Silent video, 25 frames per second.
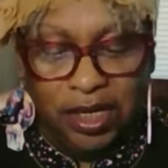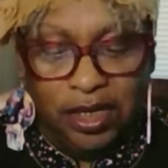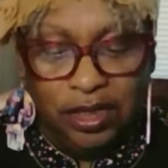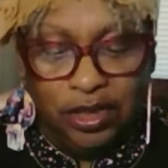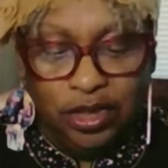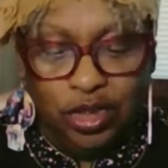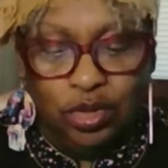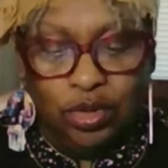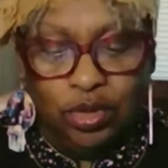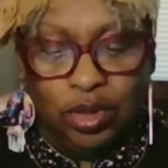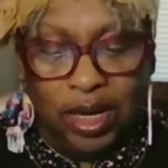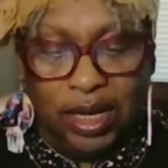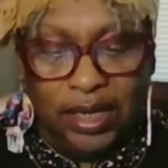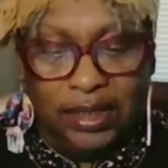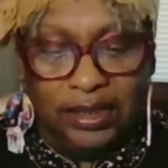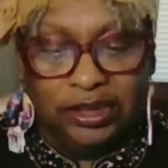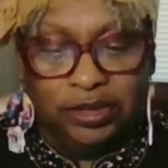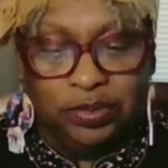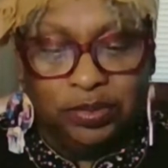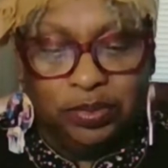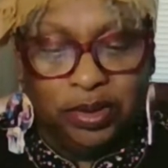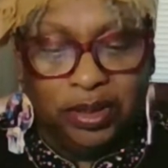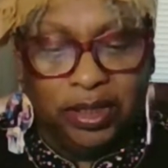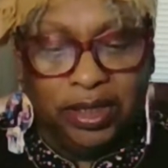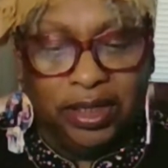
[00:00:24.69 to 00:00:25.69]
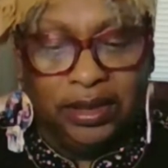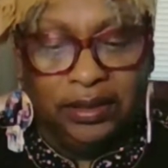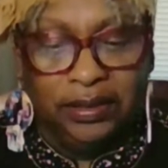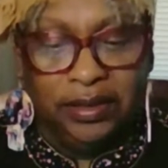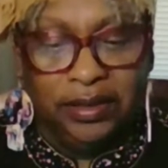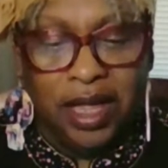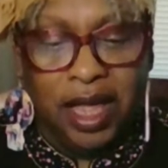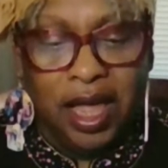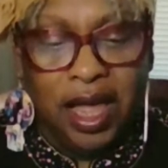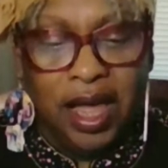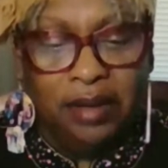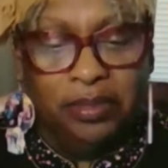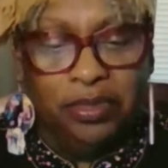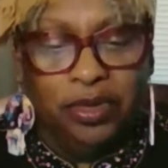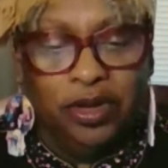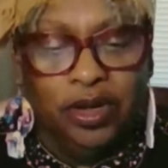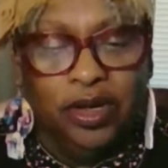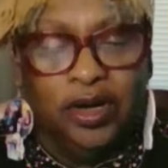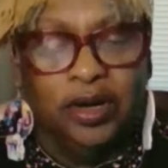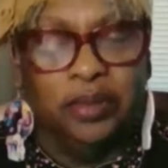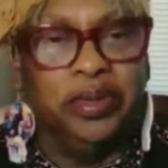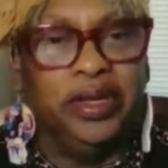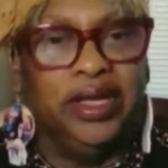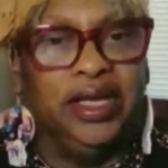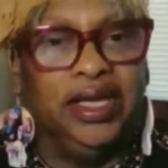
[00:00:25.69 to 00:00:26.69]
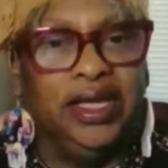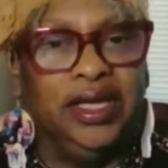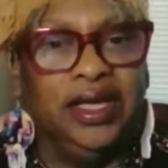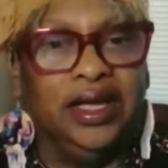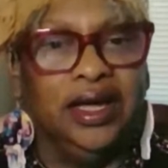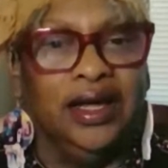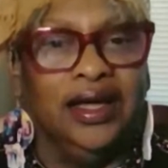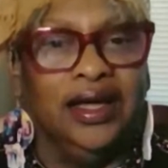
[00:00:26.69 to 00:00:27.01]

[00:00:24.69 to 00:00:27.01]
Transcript: too honest, but I'm going to be